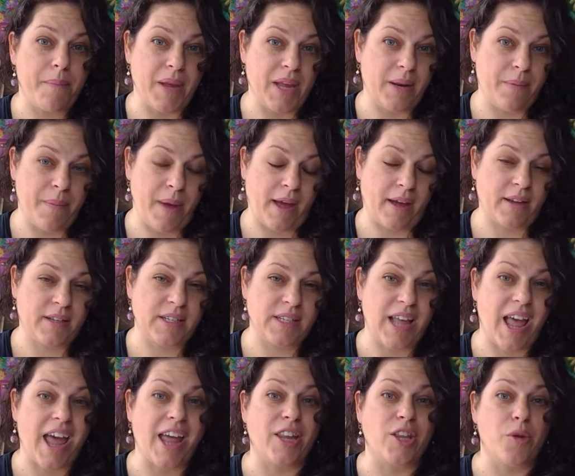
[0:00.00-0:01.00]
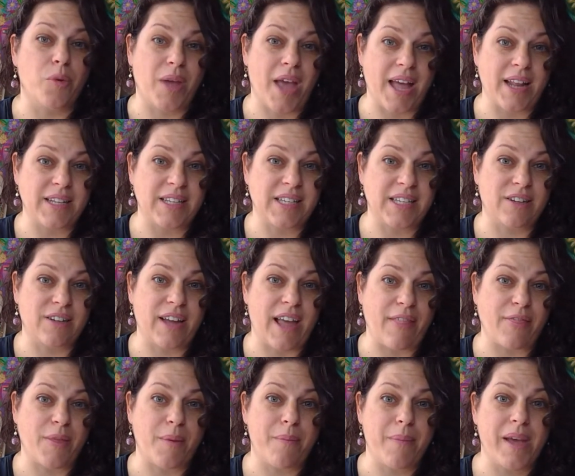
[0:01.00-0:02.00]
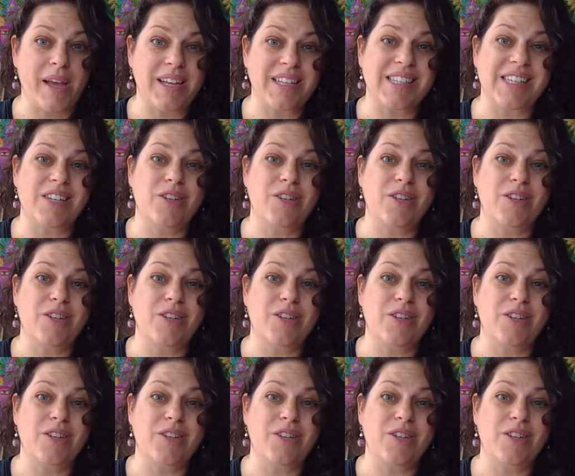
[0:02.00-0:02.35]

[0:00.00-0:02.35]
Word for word: bead mix, and you can still get the mix.